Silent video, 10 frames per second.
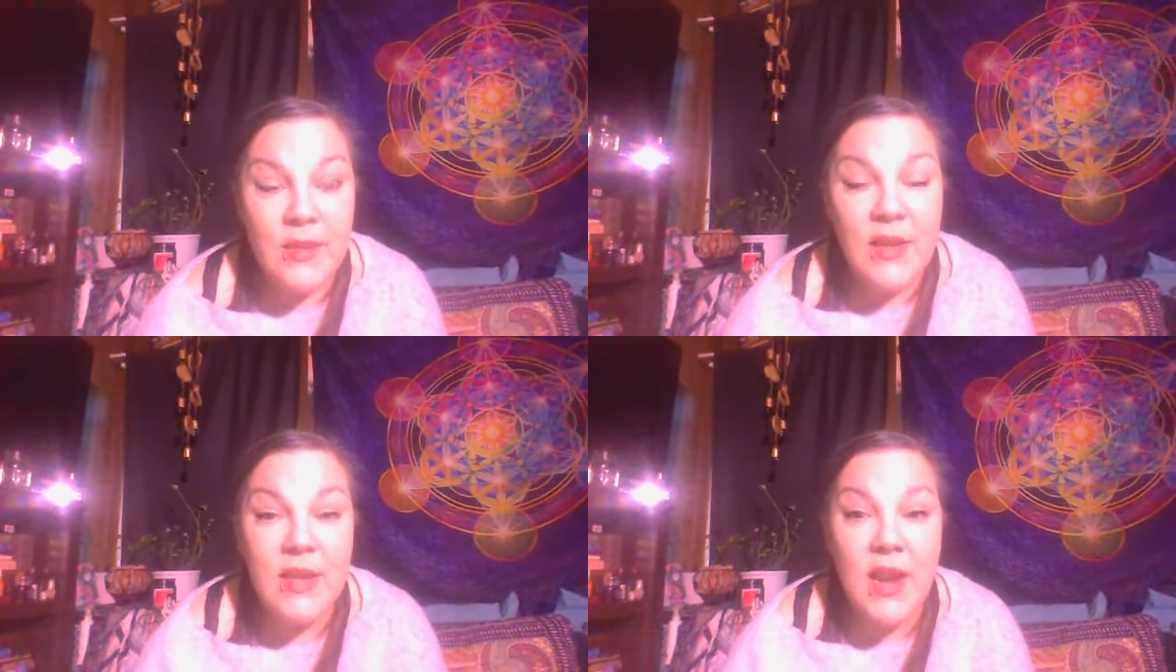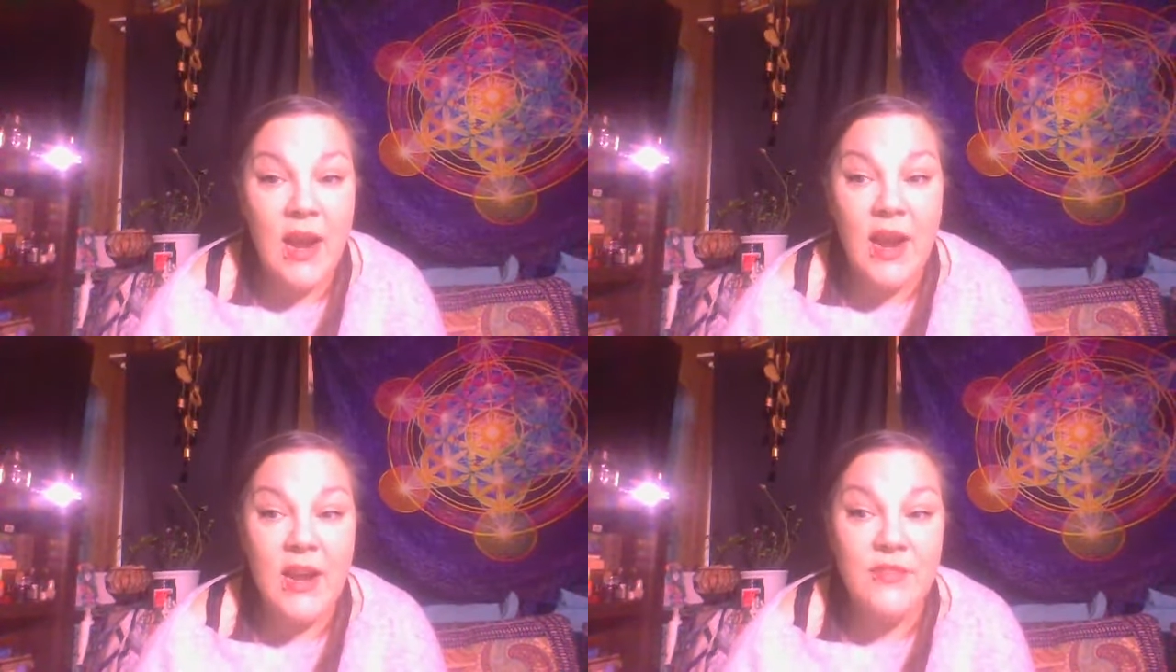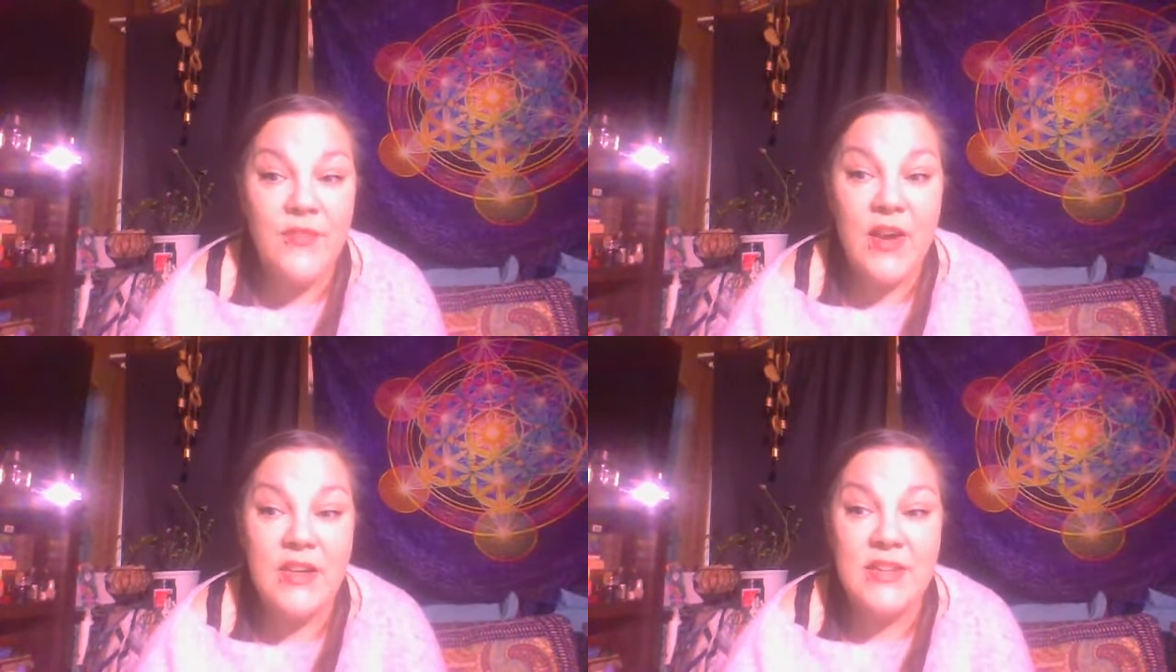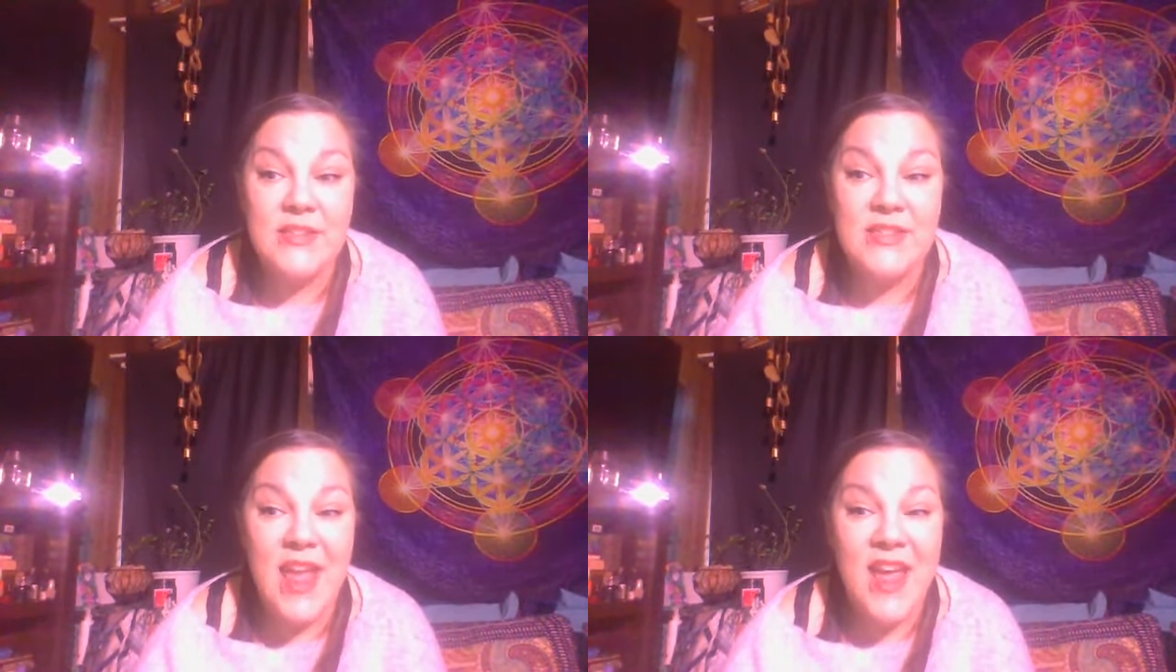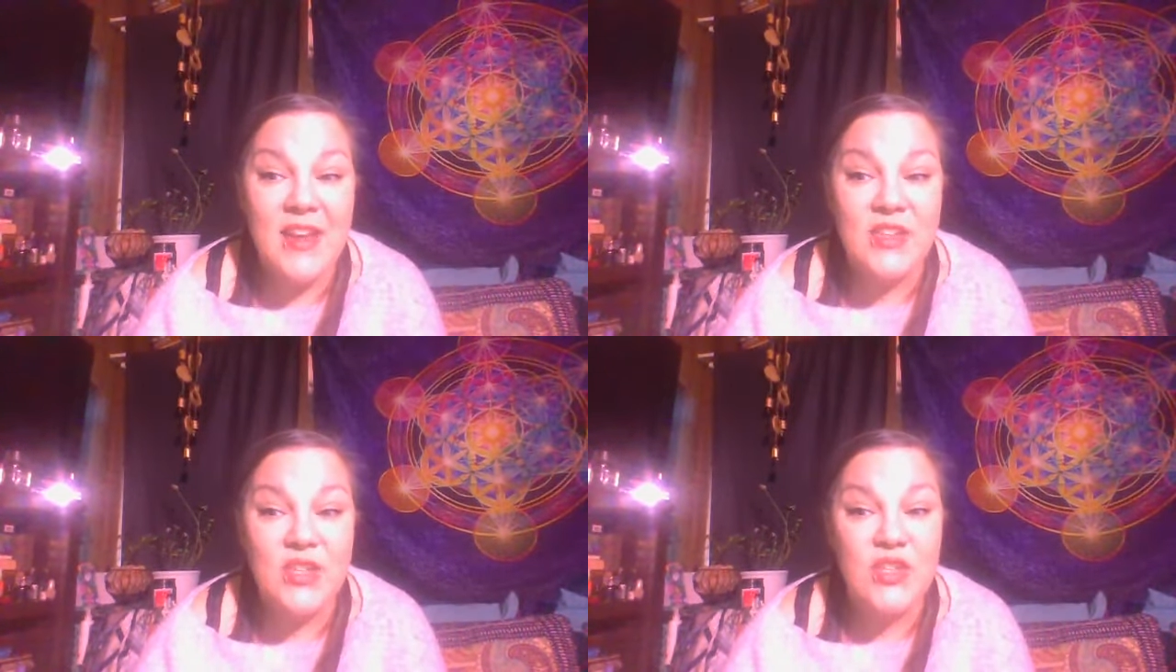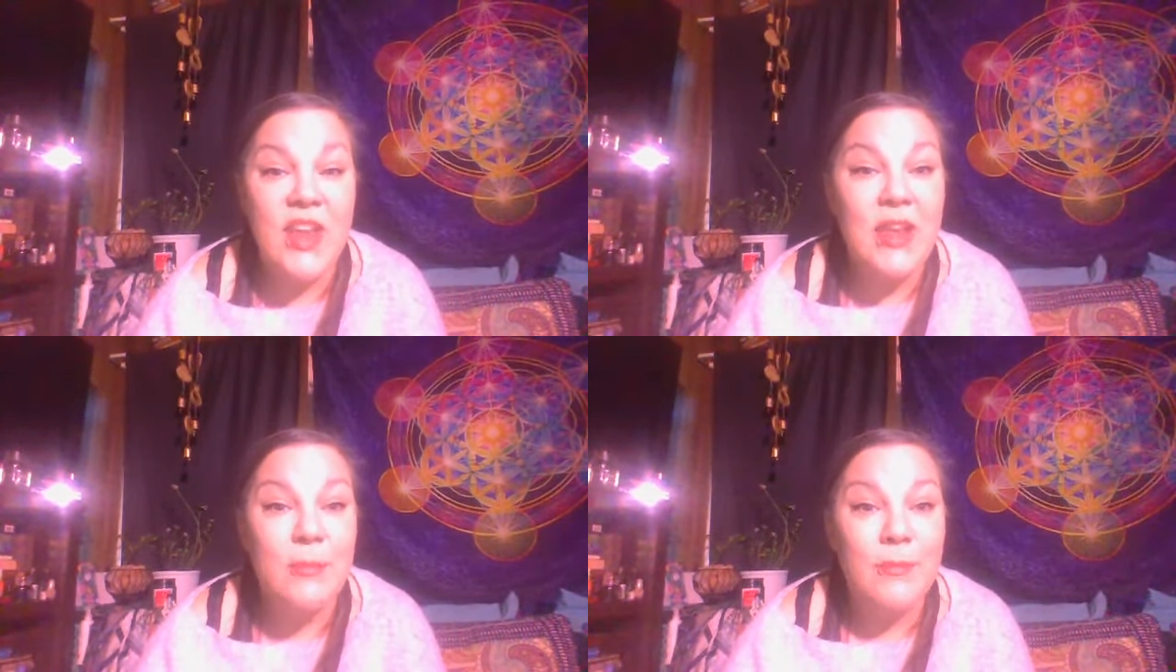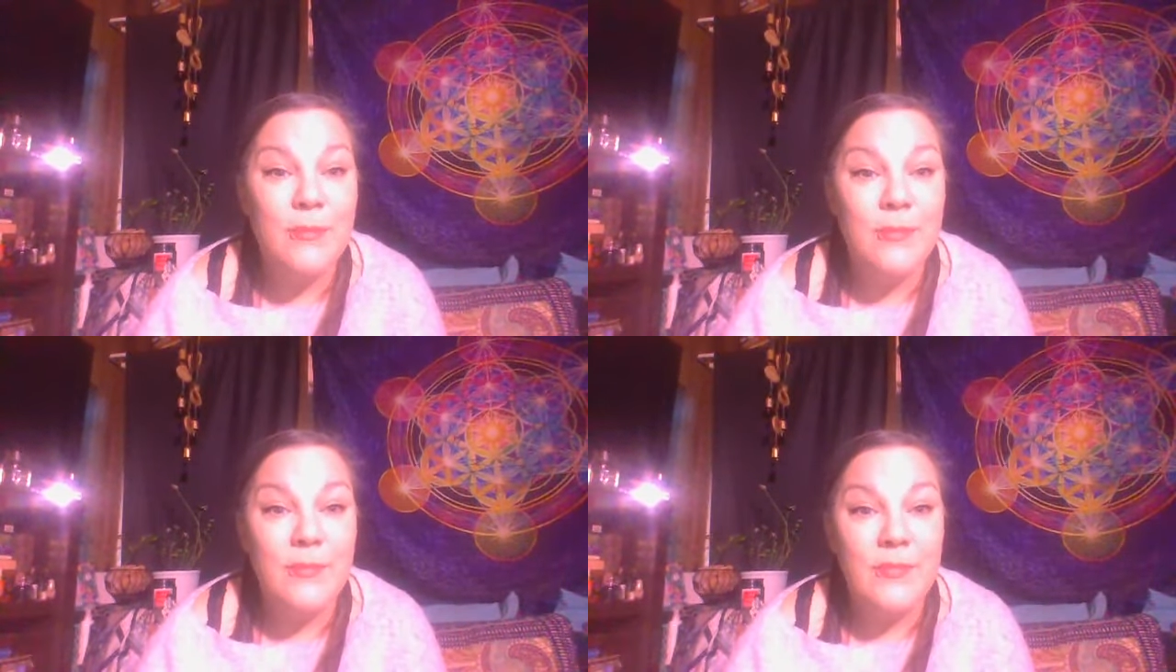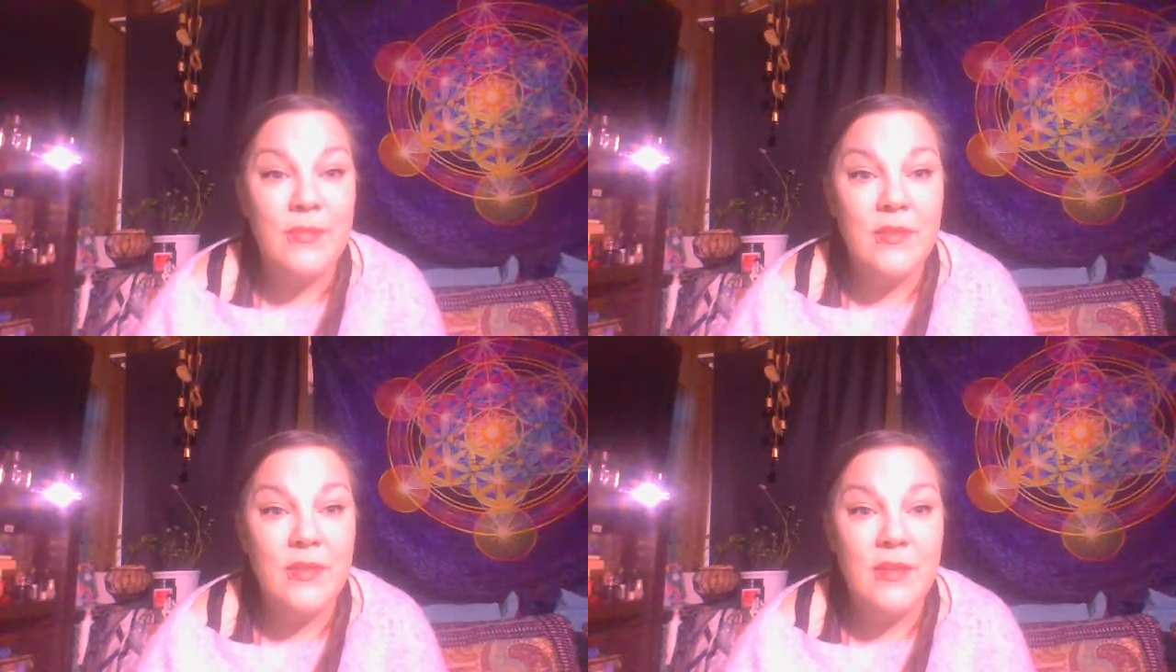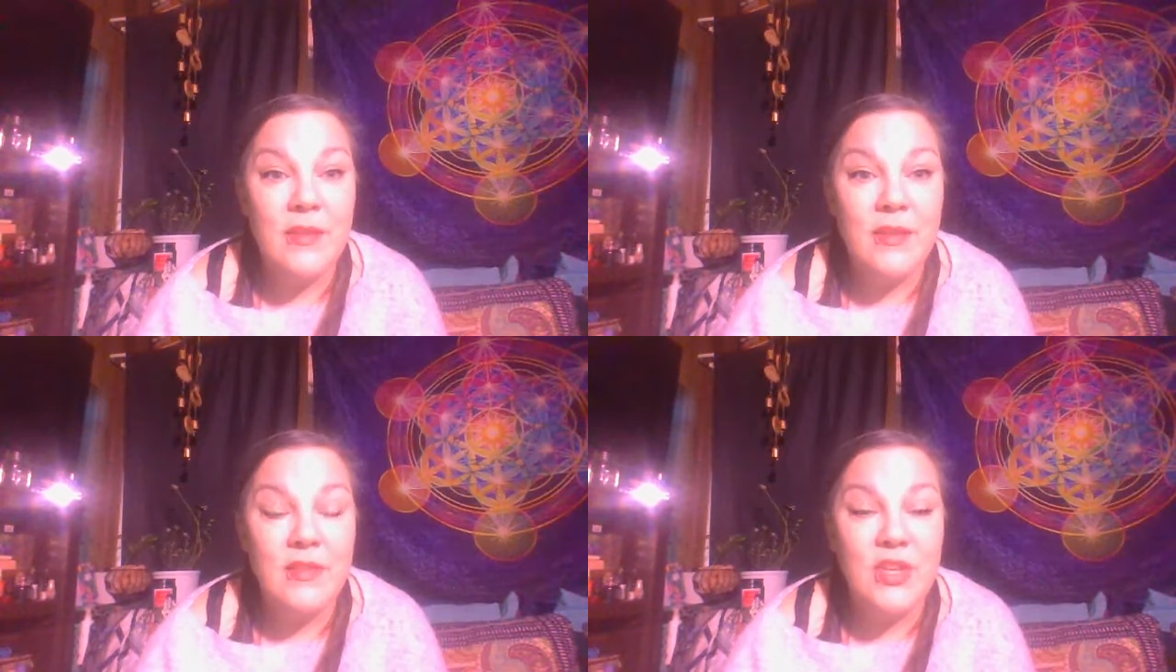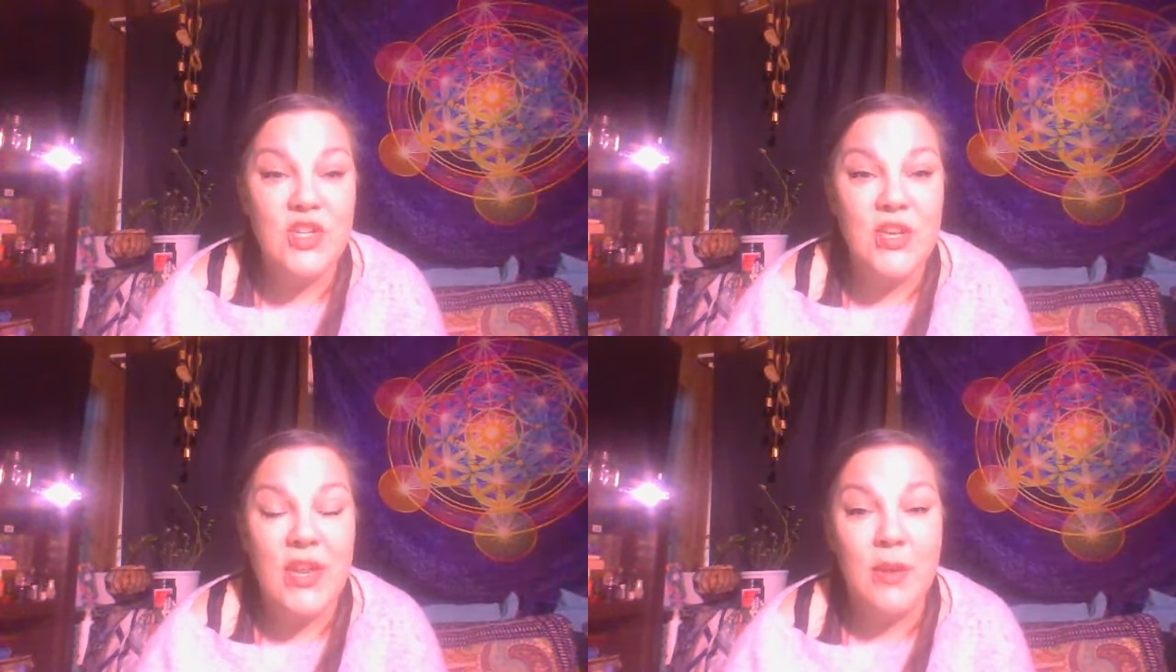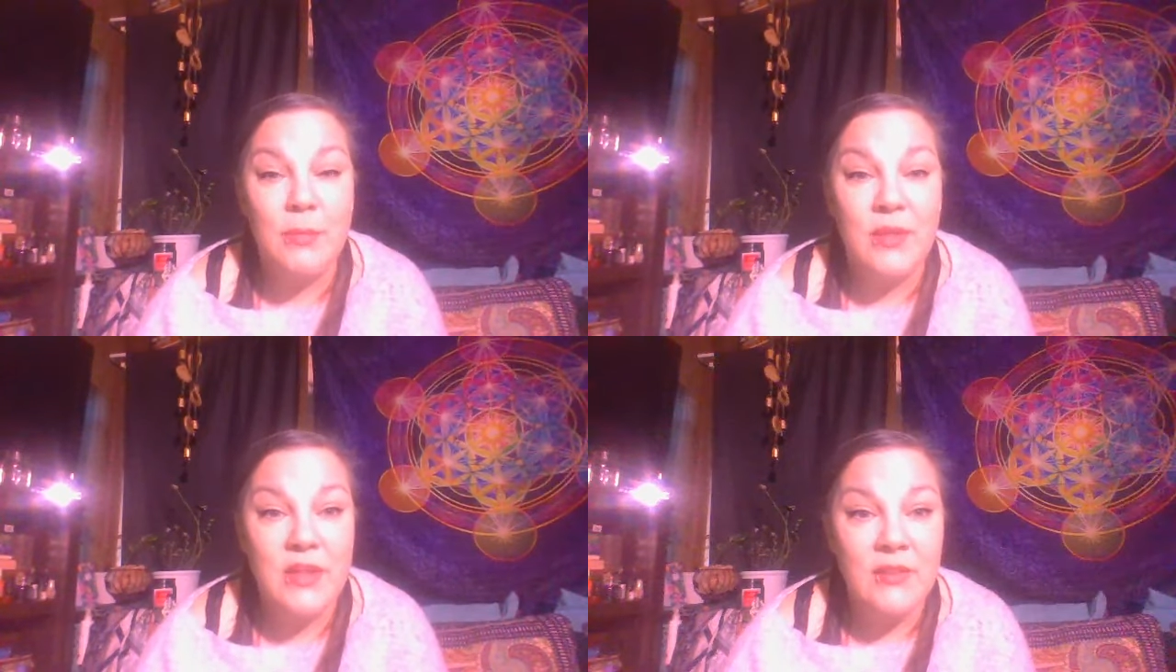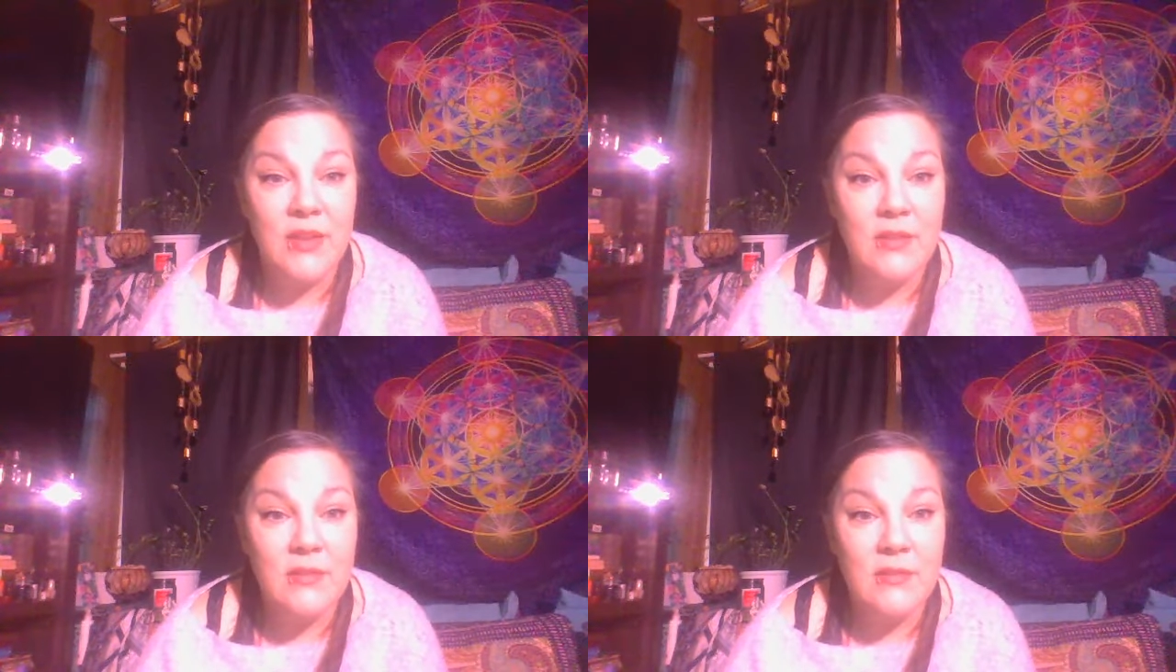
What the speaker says: And I find it sad. It's a shame that she can't believe it.